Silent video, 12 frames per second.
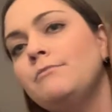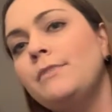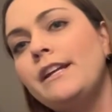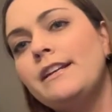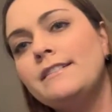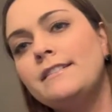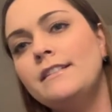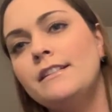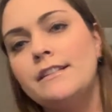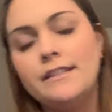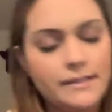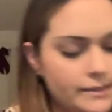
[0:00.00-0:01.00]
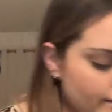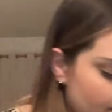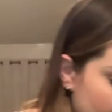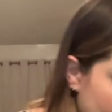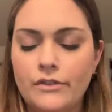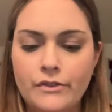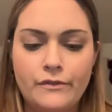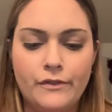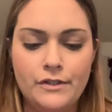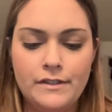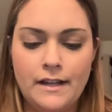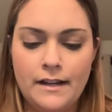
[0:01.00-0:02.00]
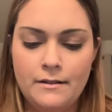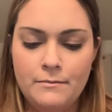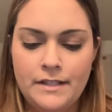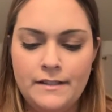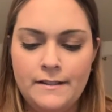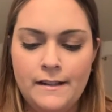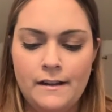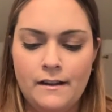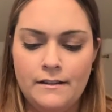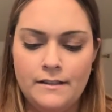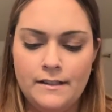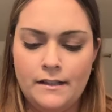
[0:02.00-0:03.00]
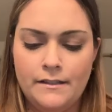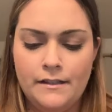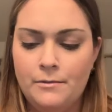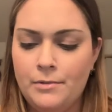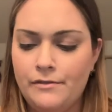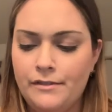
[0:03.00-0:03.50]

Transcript: Macy's. So the first item is the Anastasia